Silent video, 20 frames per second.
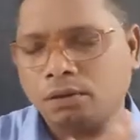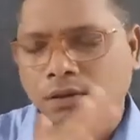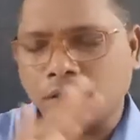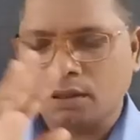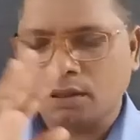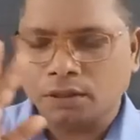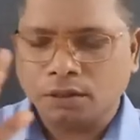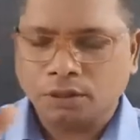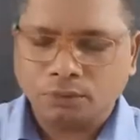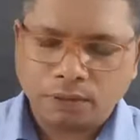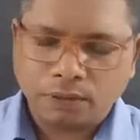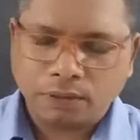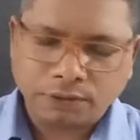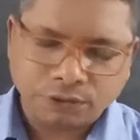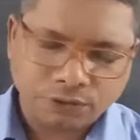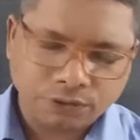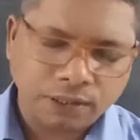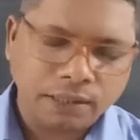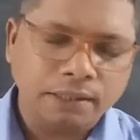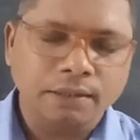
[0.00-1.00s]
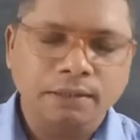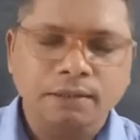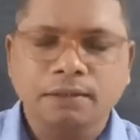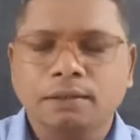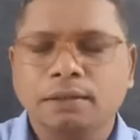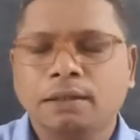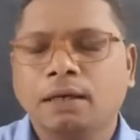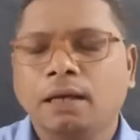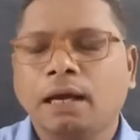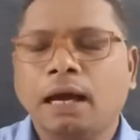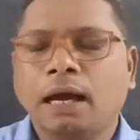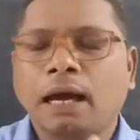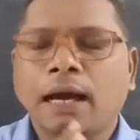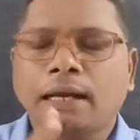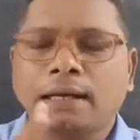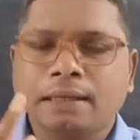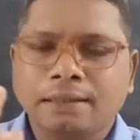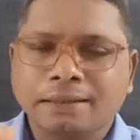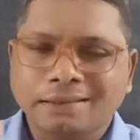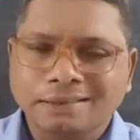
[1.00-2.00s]
he was saying, and
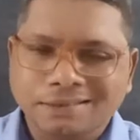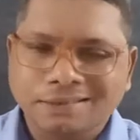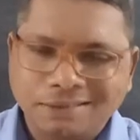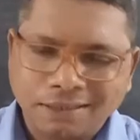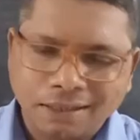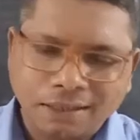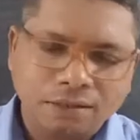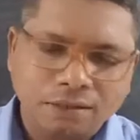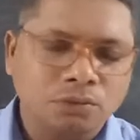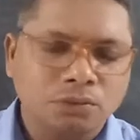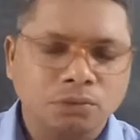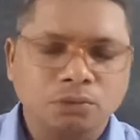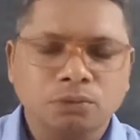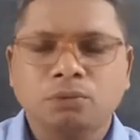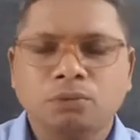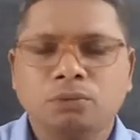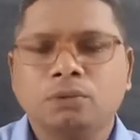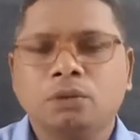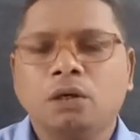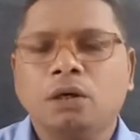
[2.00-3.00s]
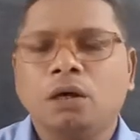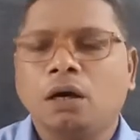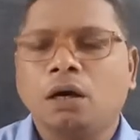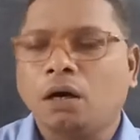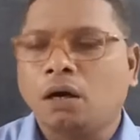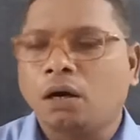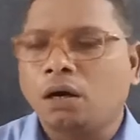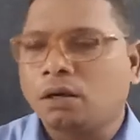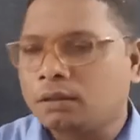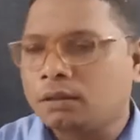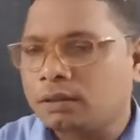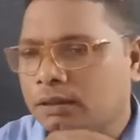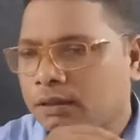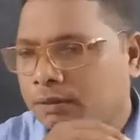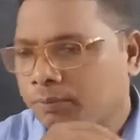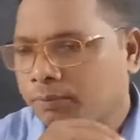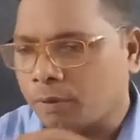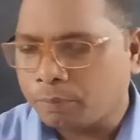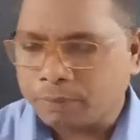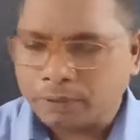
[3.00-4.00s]
he said to, or he
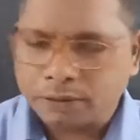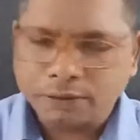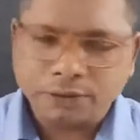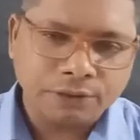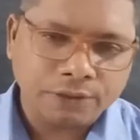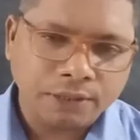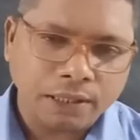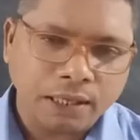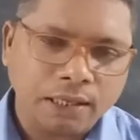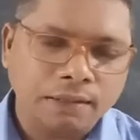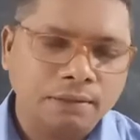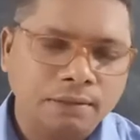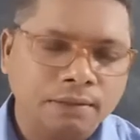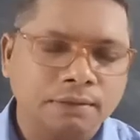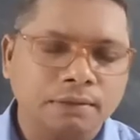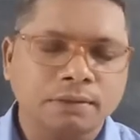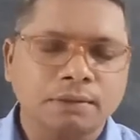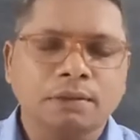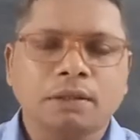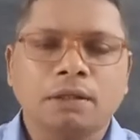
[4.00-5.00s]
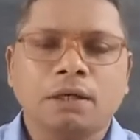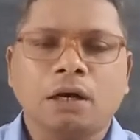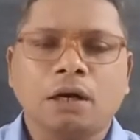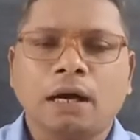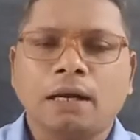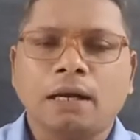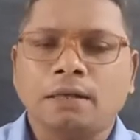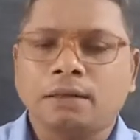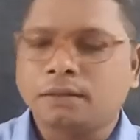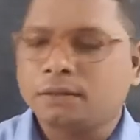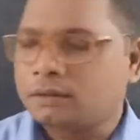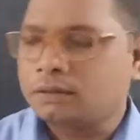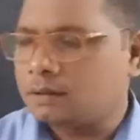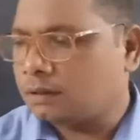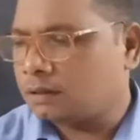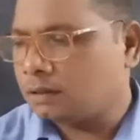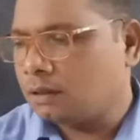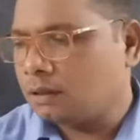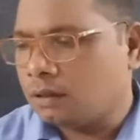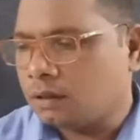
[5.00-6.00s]
published that, and
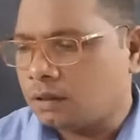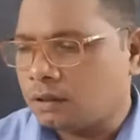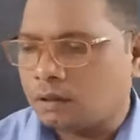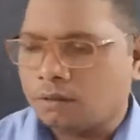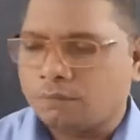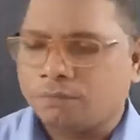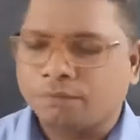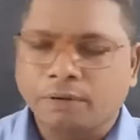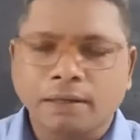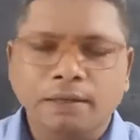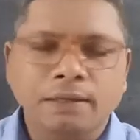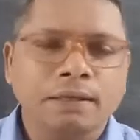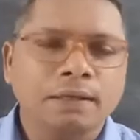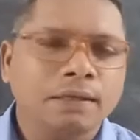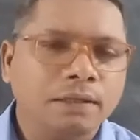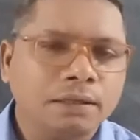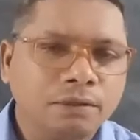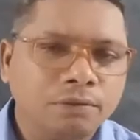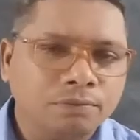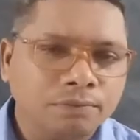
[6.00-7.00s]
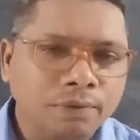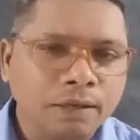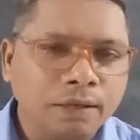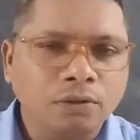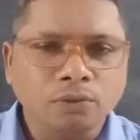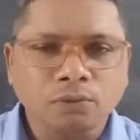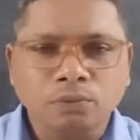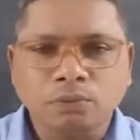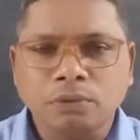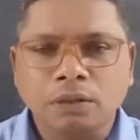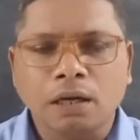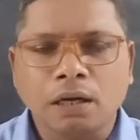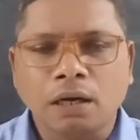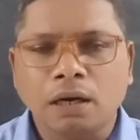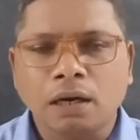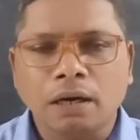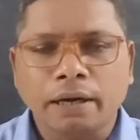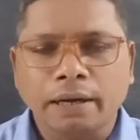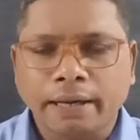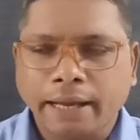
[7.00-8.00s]
finally he went to the
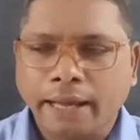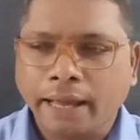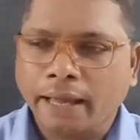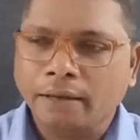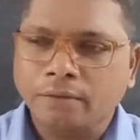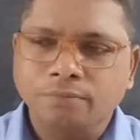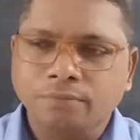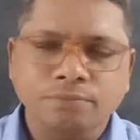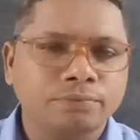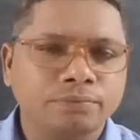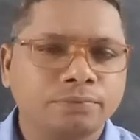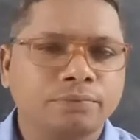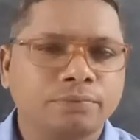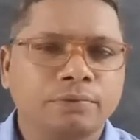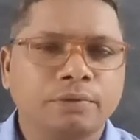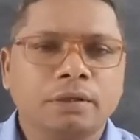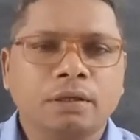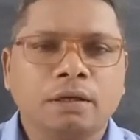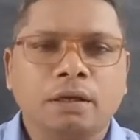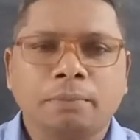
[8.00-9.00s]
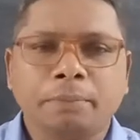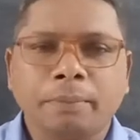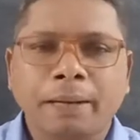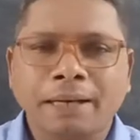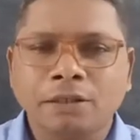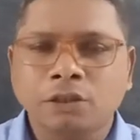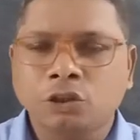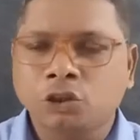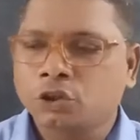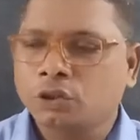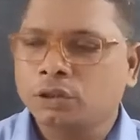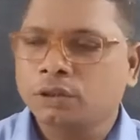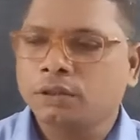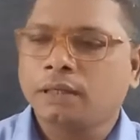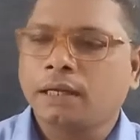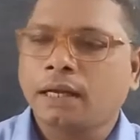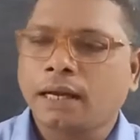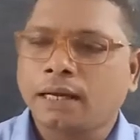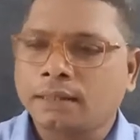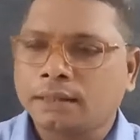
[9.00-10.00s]
cab manager,
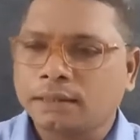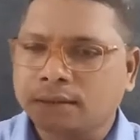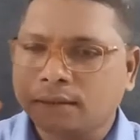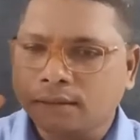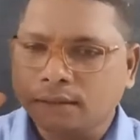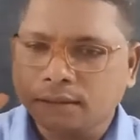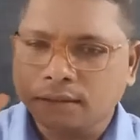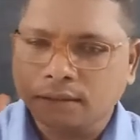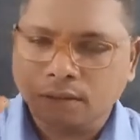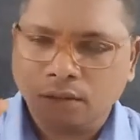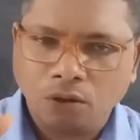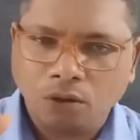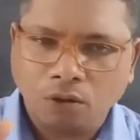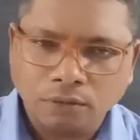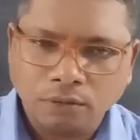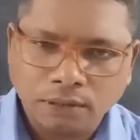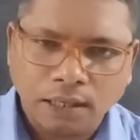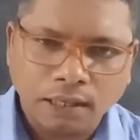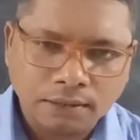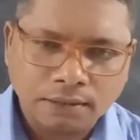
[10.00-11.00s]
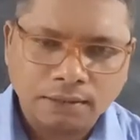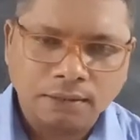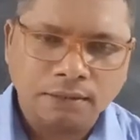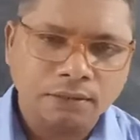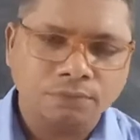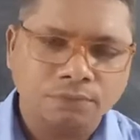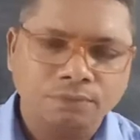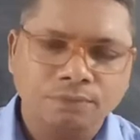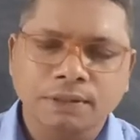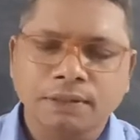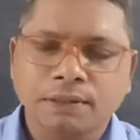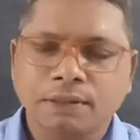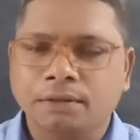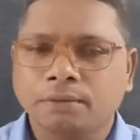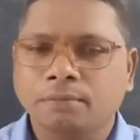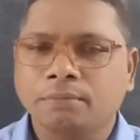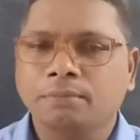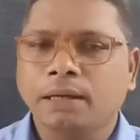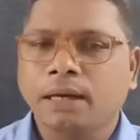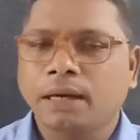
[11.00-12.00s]
and he contacted with
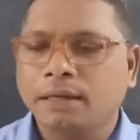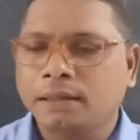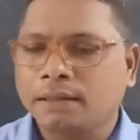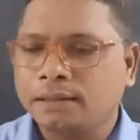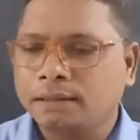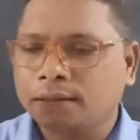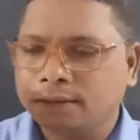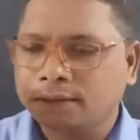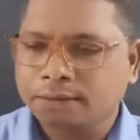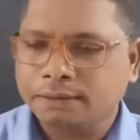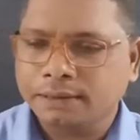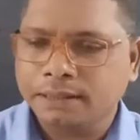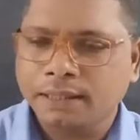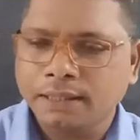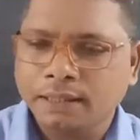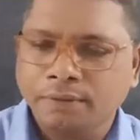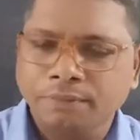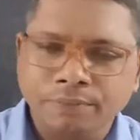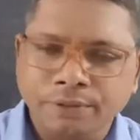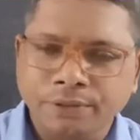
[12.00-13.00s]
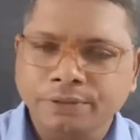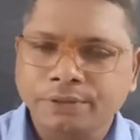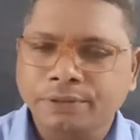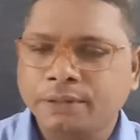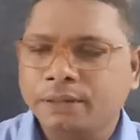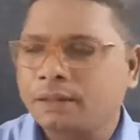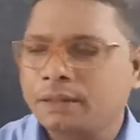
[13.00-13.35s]
him, and he said everything,